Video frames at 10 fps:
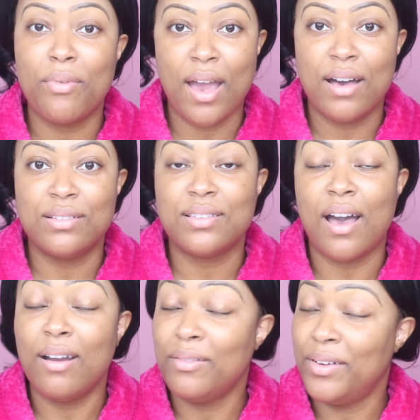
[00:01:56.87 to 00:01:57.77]
brows
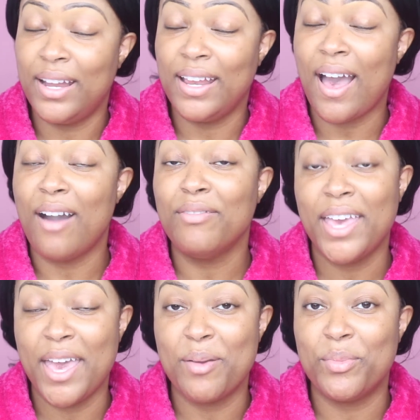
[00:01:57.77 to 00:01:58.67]
already off
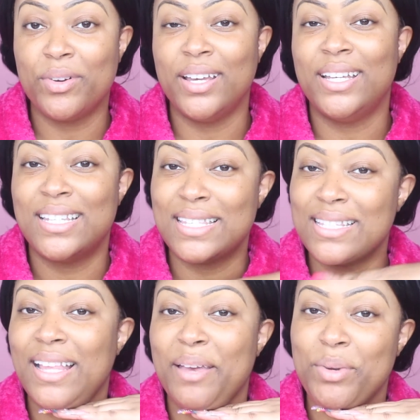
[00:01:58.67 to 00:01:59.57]
camera, and
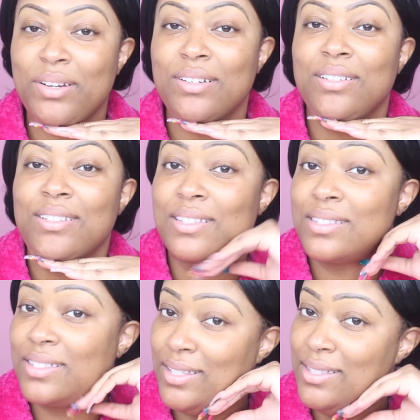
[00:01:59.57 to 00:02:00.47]
disclaimer,
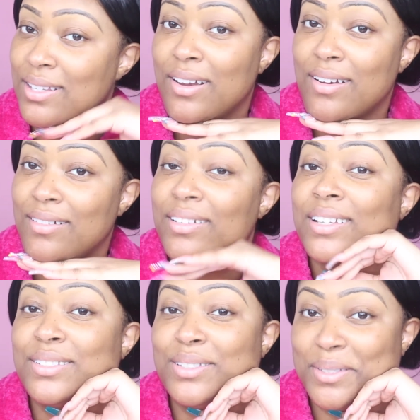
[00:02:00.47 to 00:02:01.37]
sister girl
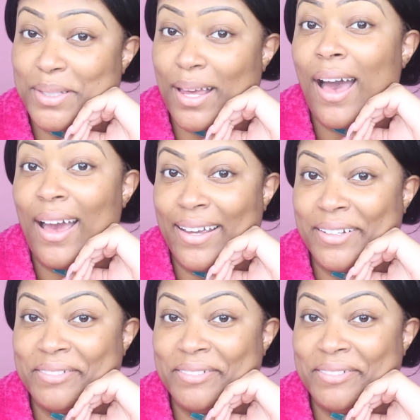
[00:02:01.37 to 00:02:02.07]
is tired.